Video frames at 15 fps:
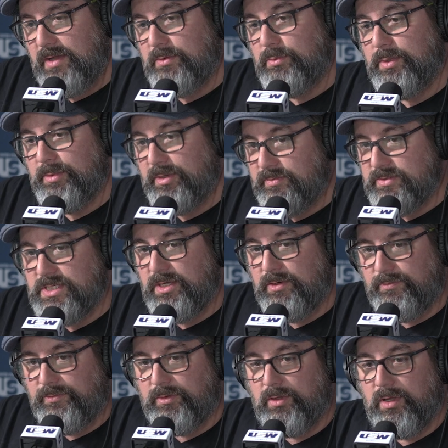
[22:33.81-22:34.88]
had Women of
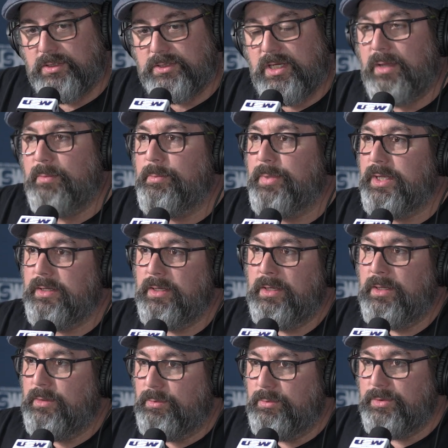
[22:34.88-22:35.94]
Steel for a long time, but
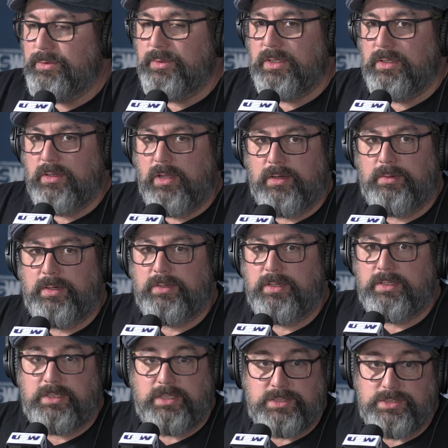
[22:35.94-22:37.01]
we're doing a lot around
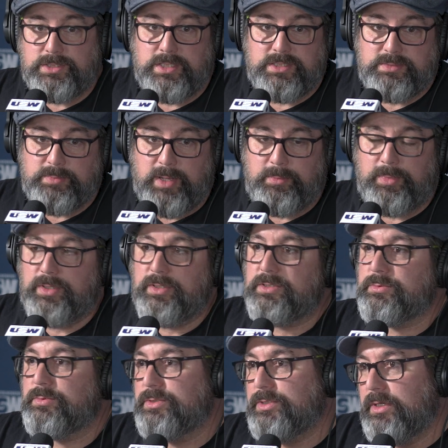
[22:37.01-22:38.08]
Indigenous
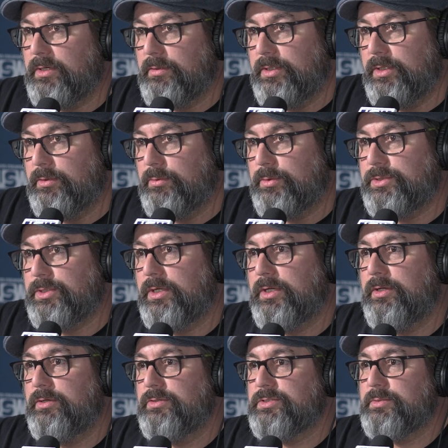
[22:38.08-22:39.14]
members. We're trying
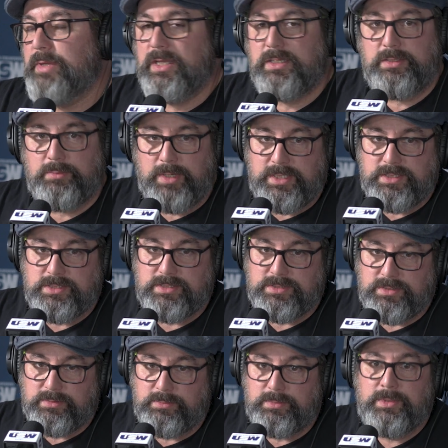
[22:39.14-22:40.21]
to do some
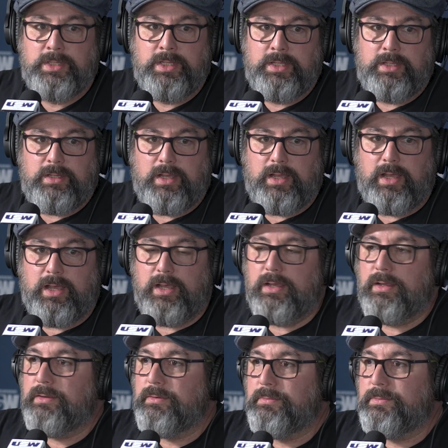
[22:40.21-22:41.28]
anti-racism
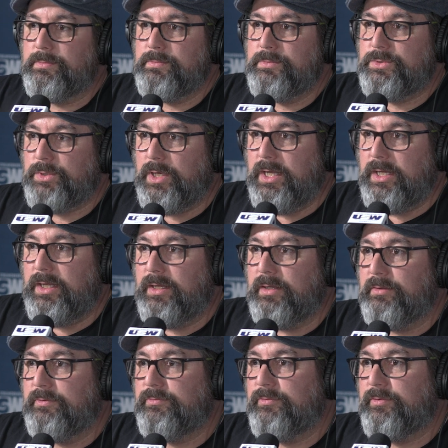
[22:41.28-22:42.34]

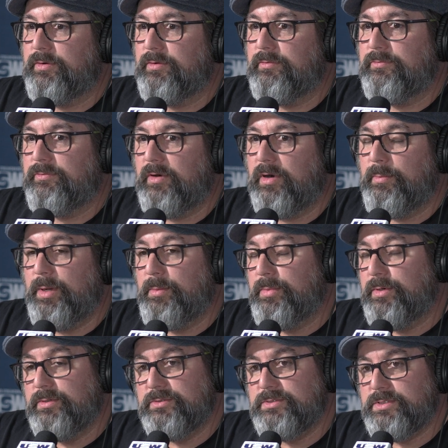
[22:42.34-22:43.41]
training for our
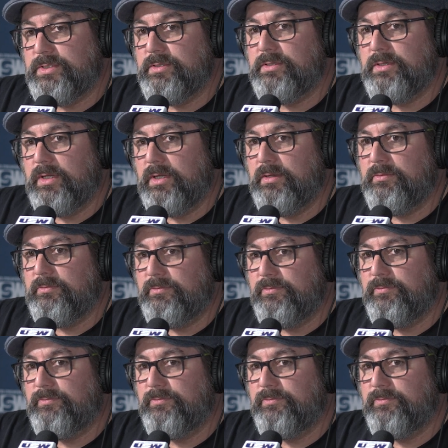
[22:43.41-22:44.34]
members and